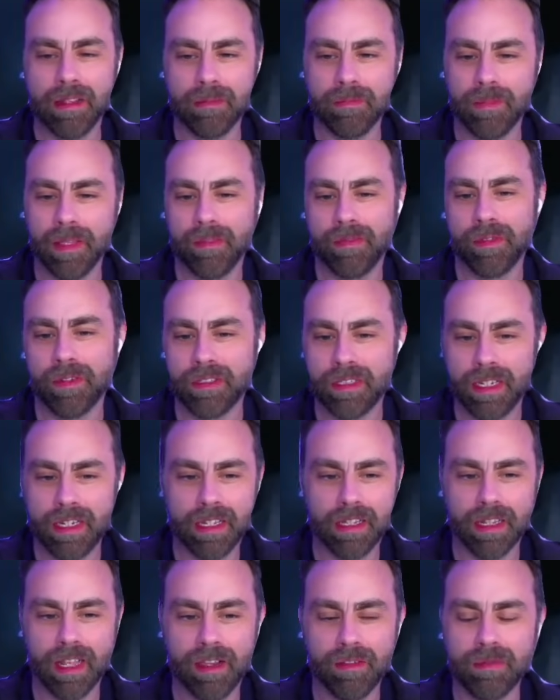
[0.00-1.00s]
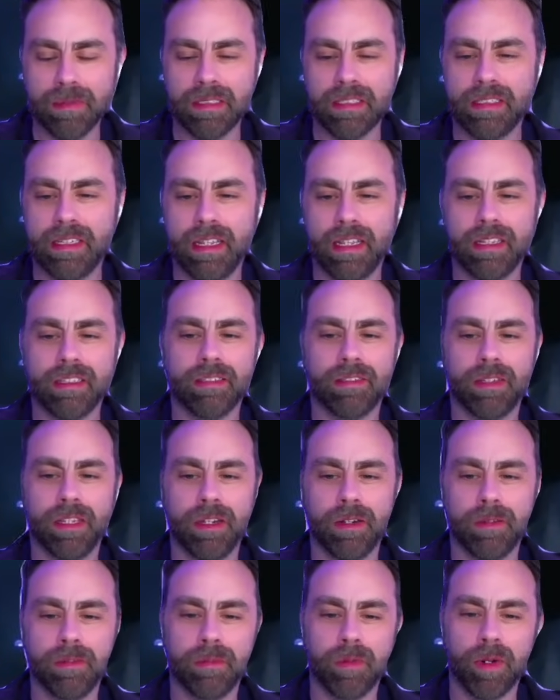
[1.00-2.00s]
if there's any live mistakes. You
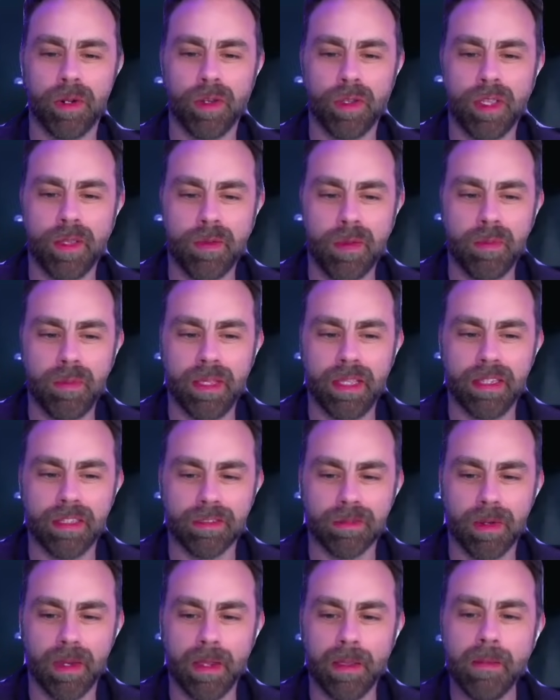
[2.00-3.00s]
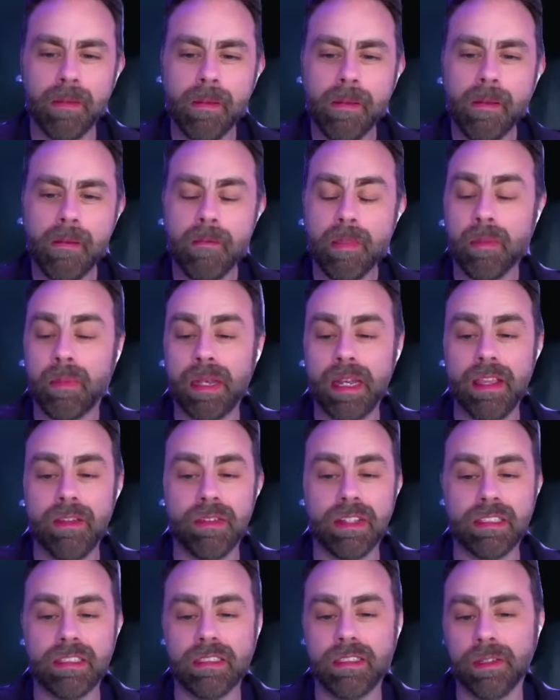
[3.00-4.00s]
know, we're all human beings, right? But
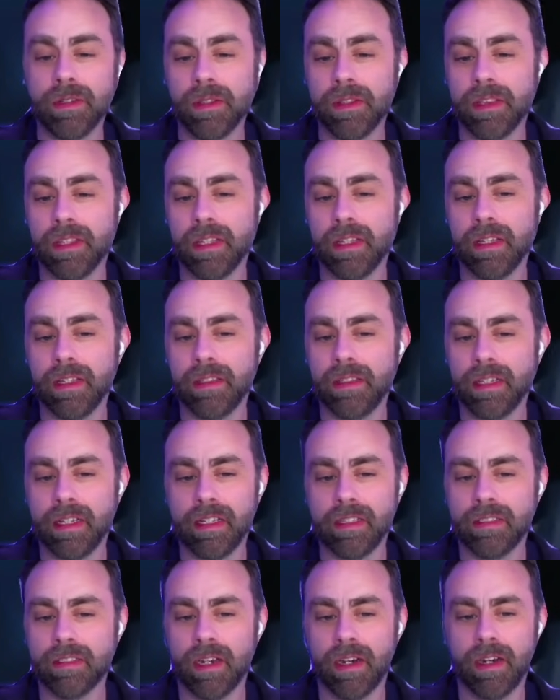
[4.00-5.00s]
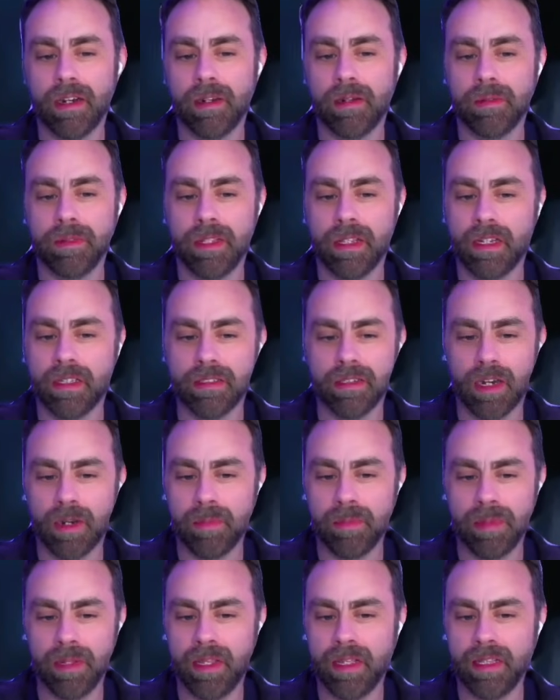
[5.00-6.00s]
even still, the guitar
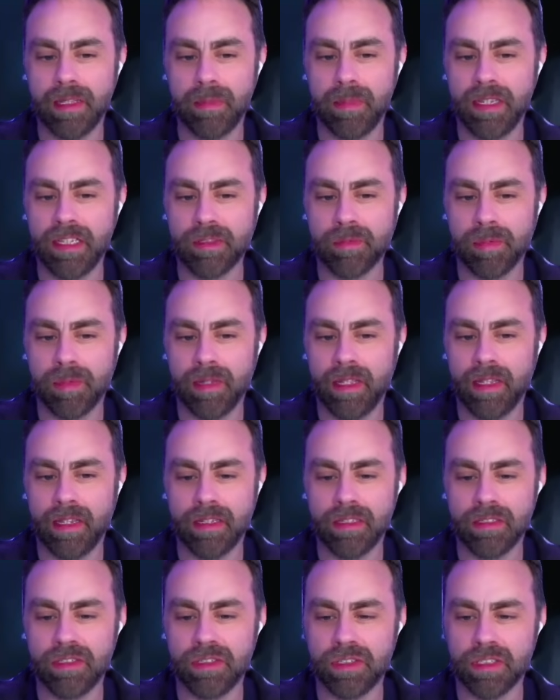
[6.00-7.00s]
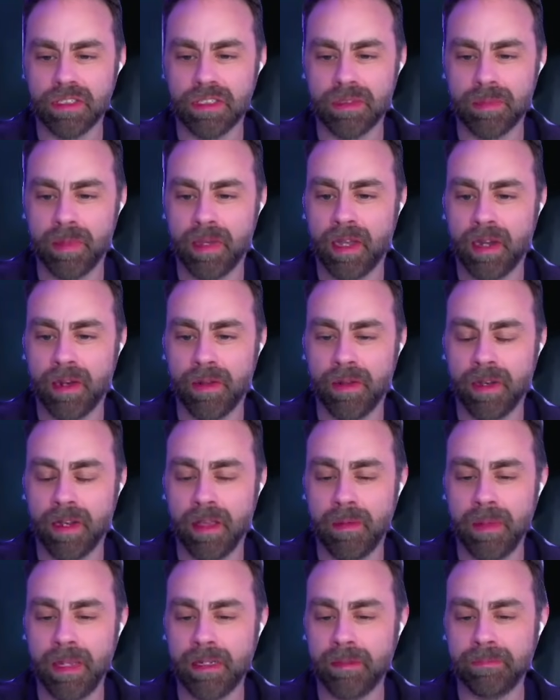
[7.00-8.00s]
playing, the bass playing is just spot on. I
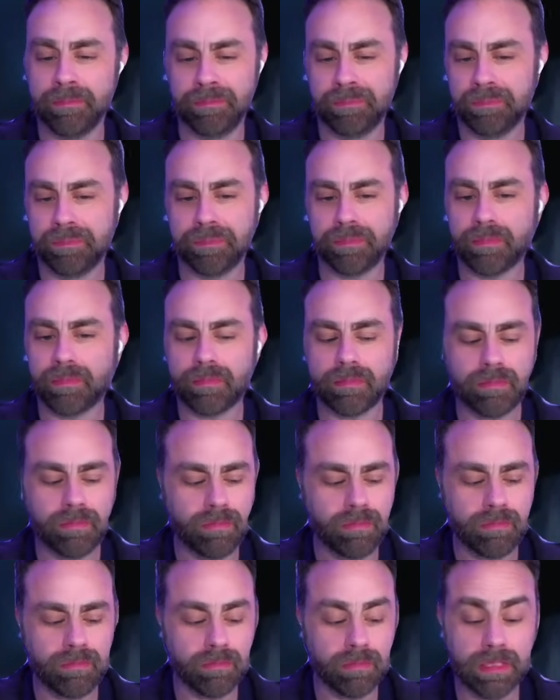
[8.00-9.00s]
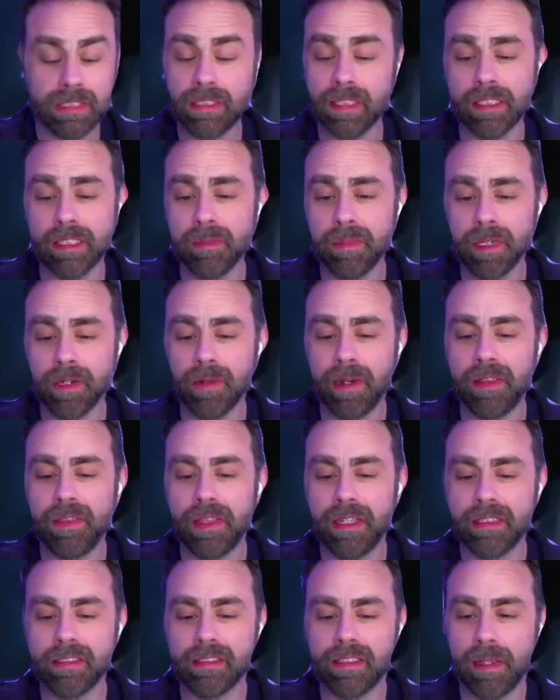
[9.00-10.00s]
mean, nothing but great
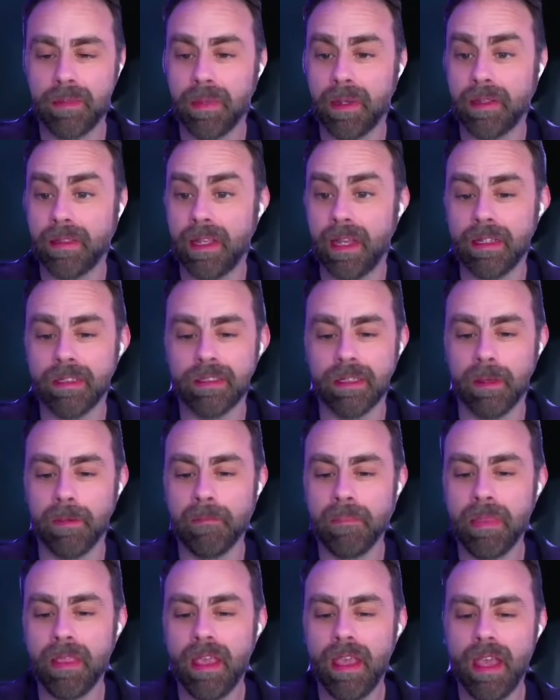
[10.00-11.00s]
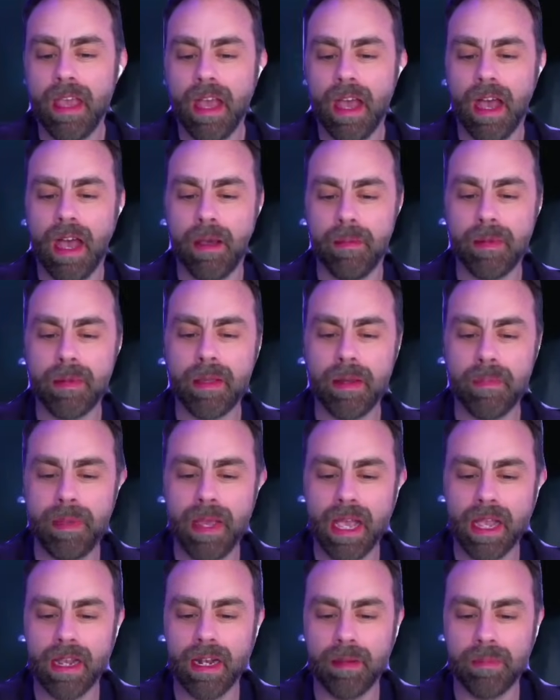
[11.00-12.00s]
things to say about that. So I'm going to back
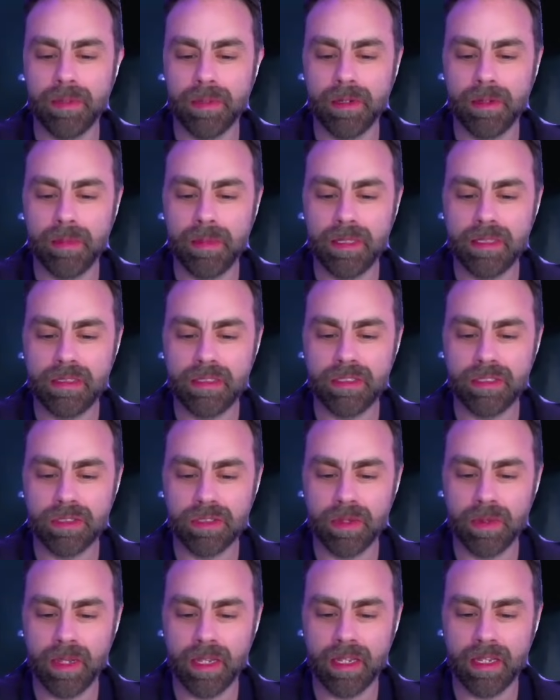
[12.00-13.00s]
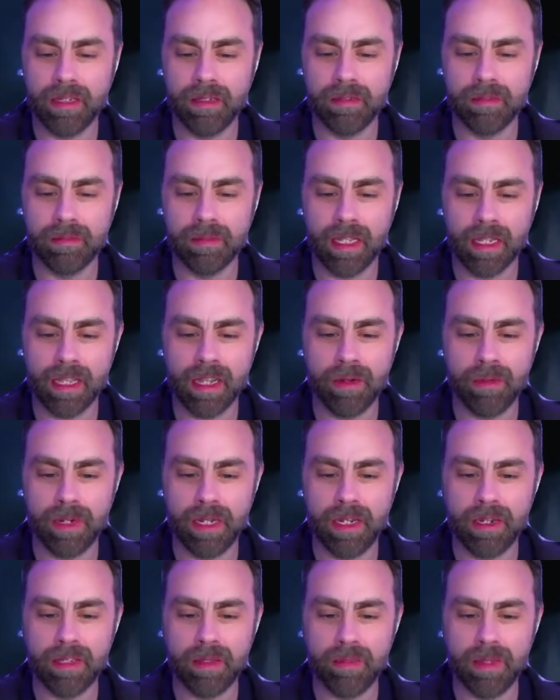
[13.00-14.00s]
it up a little bit so I kind of want to
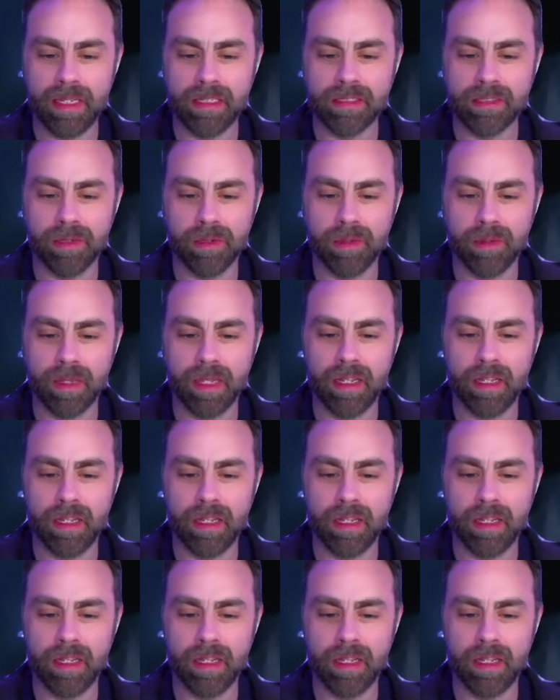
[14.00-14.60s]
hear the bass solo again, to be